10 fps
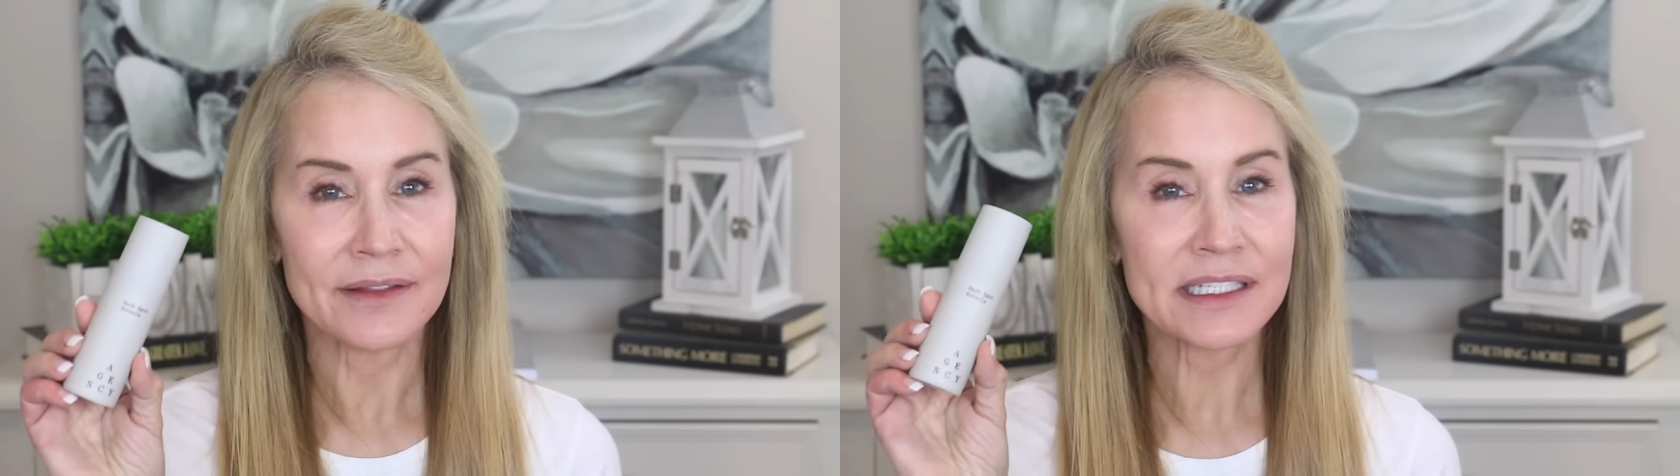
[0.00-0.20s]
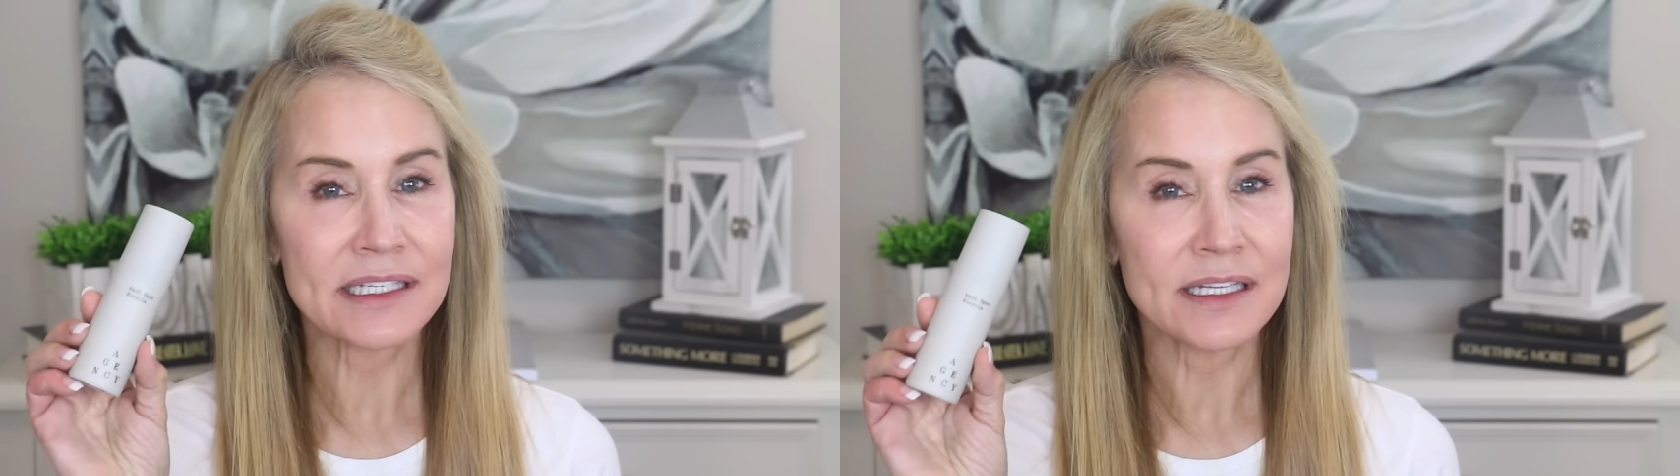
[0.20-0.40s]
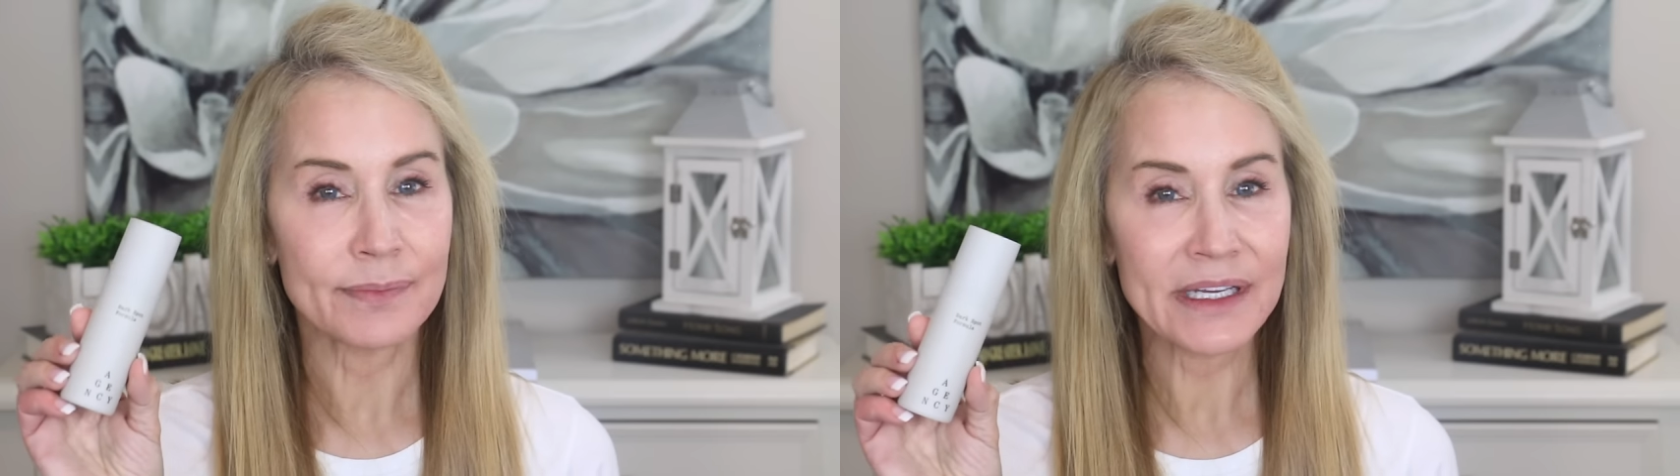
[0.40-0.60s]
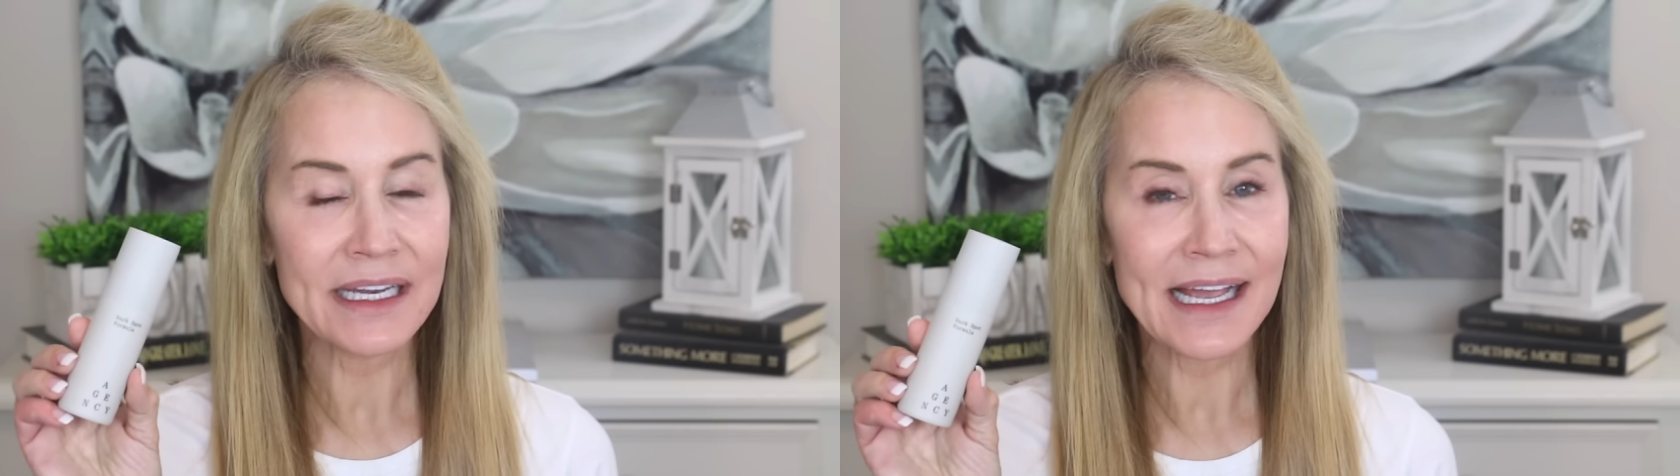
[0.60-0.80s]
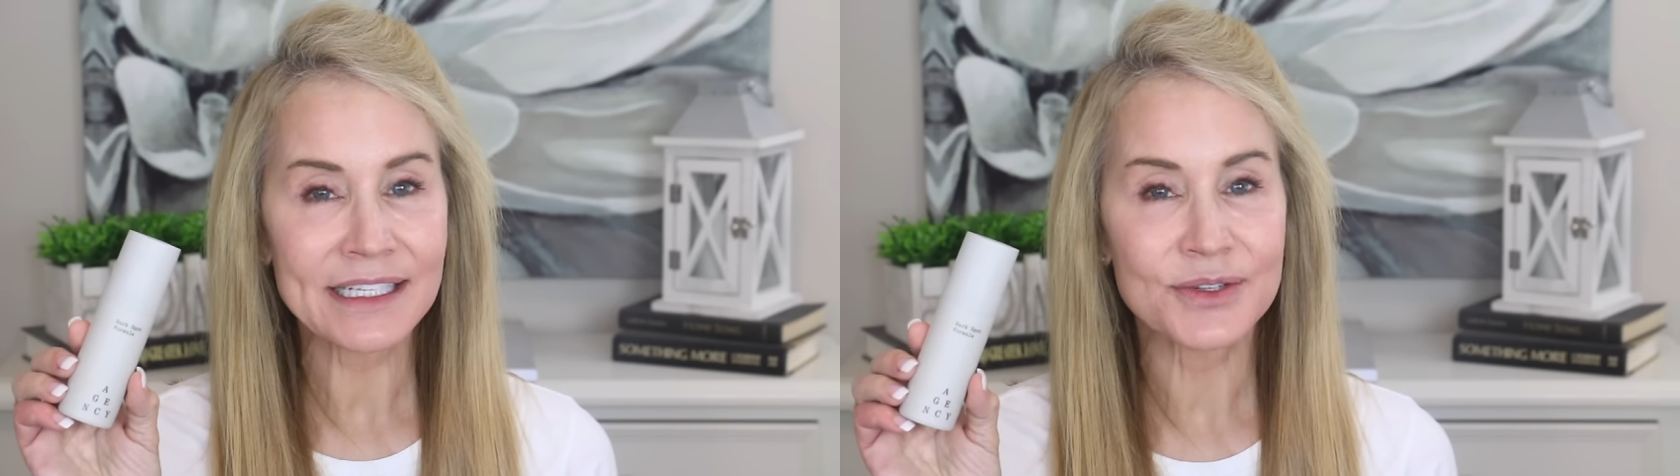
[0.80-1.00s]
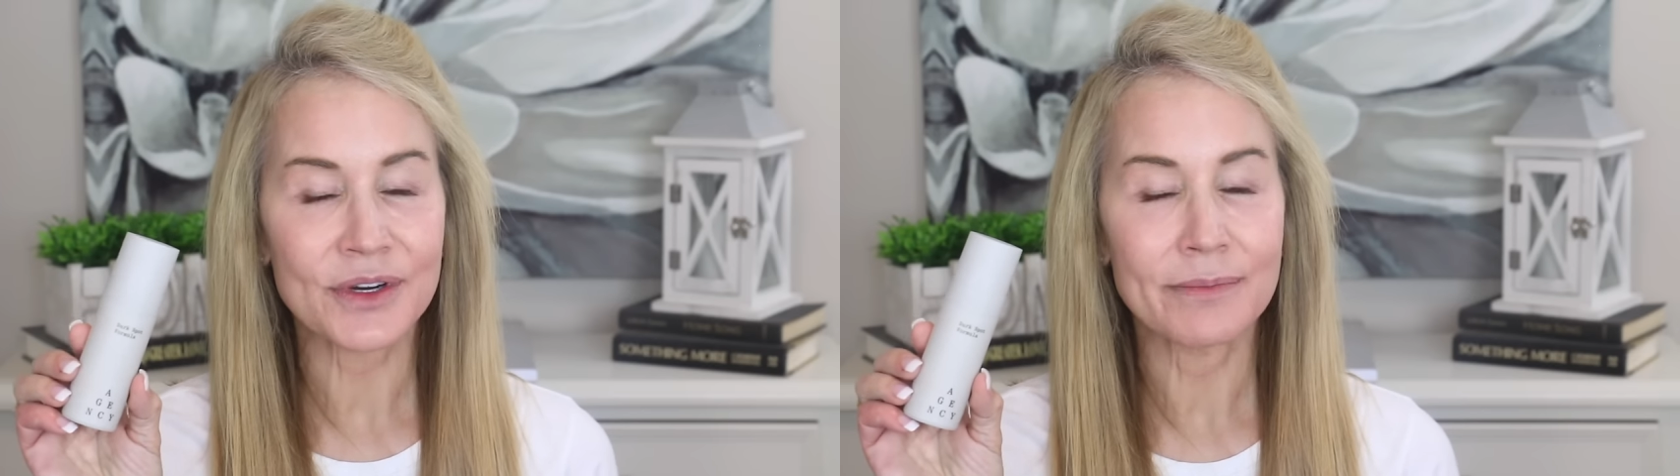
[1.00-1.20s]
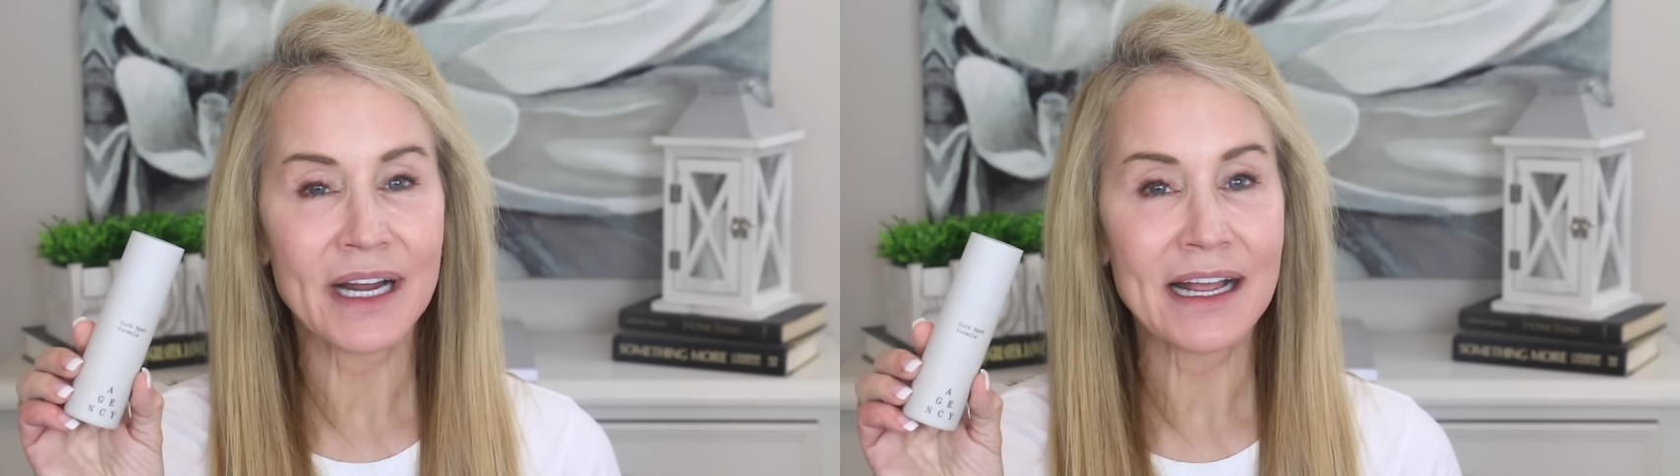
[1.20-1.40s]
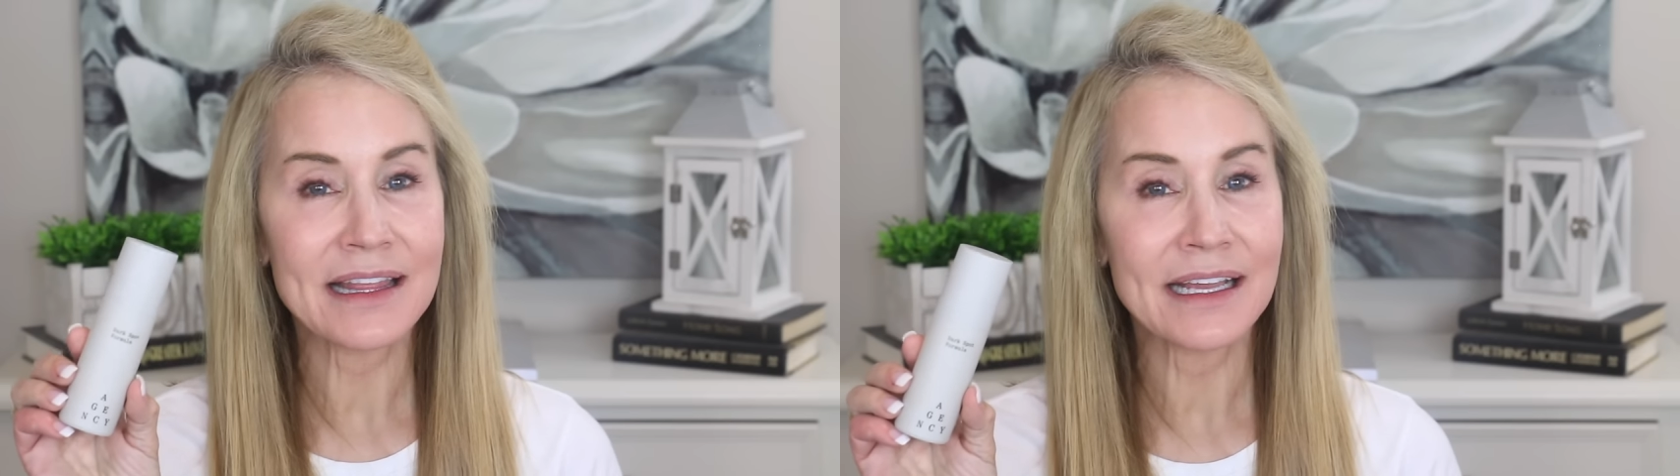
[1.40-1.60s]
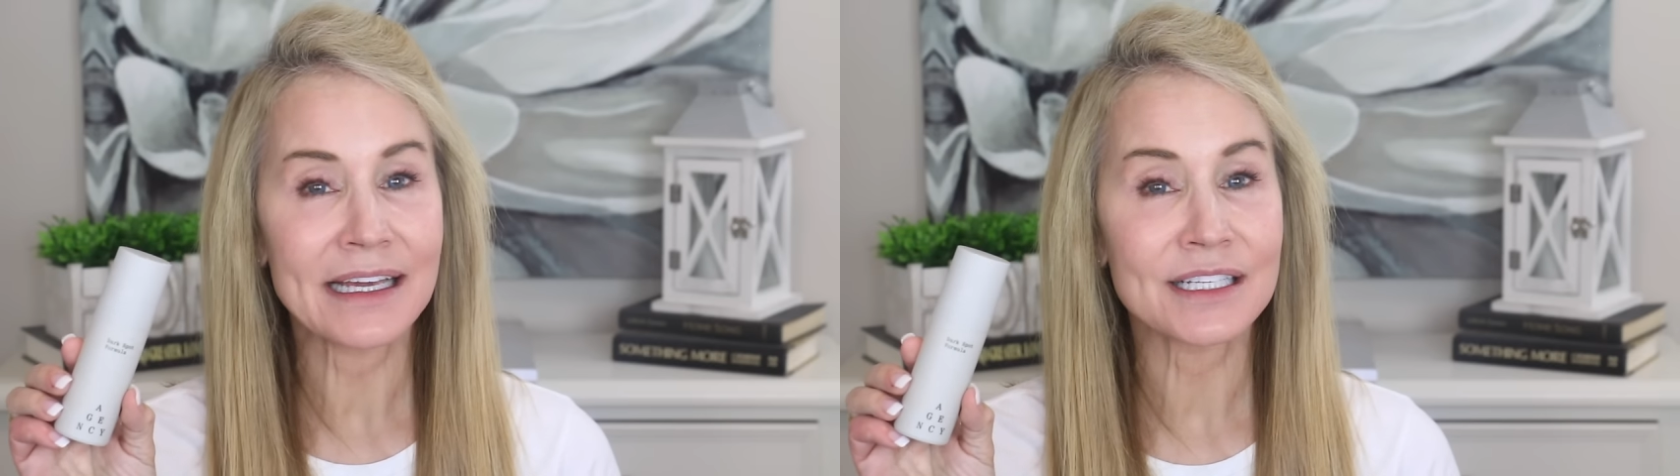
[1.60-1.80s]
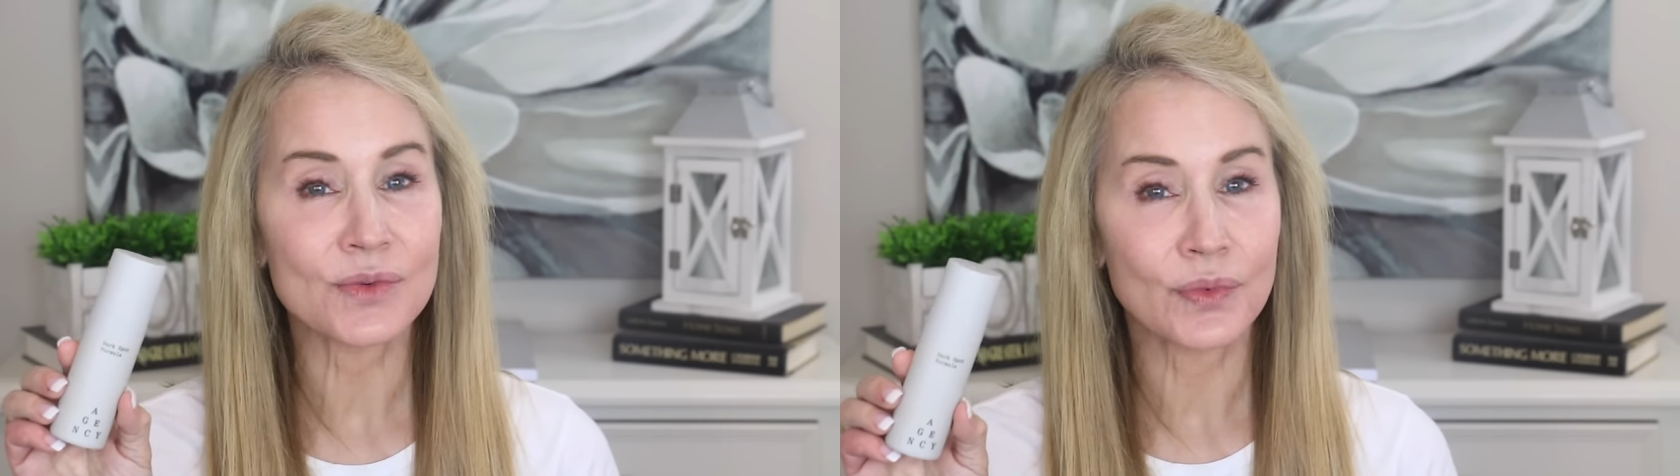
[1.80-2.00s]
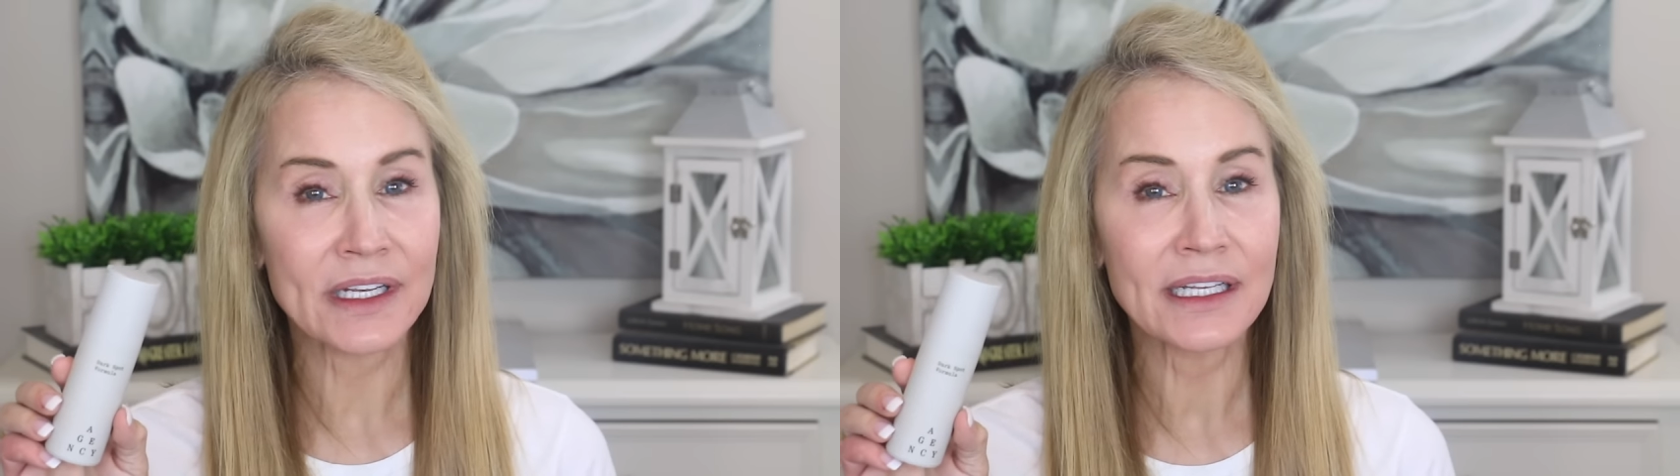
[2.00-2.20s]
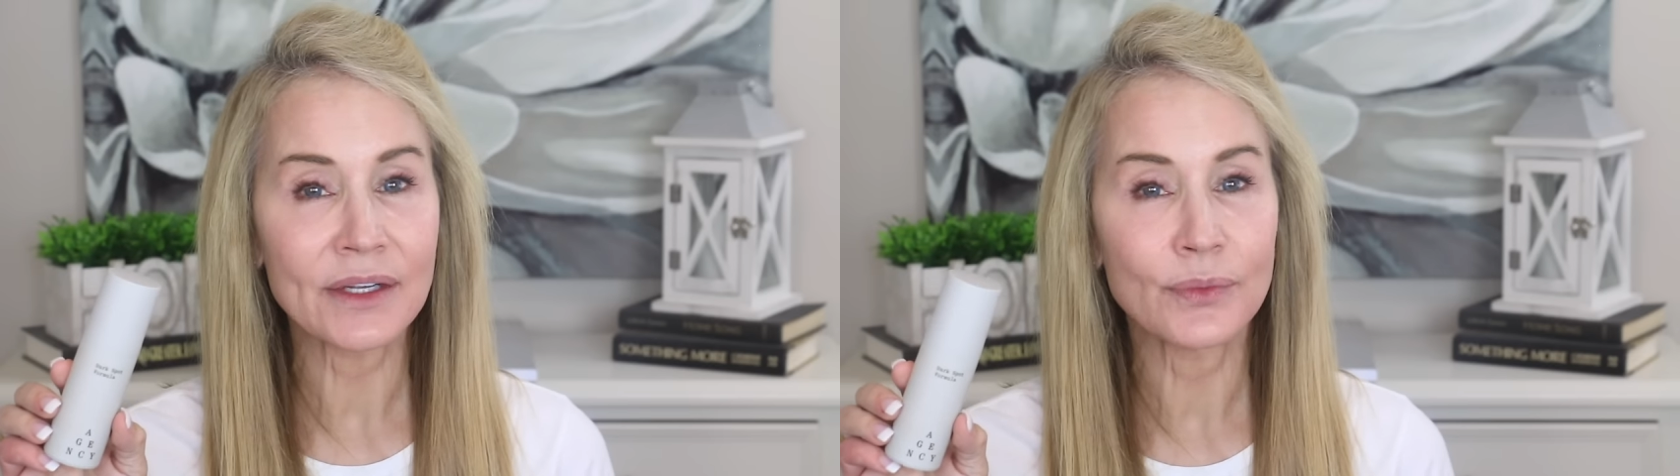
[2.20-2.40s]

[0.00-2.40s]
This is a bit extra, but I think it has really,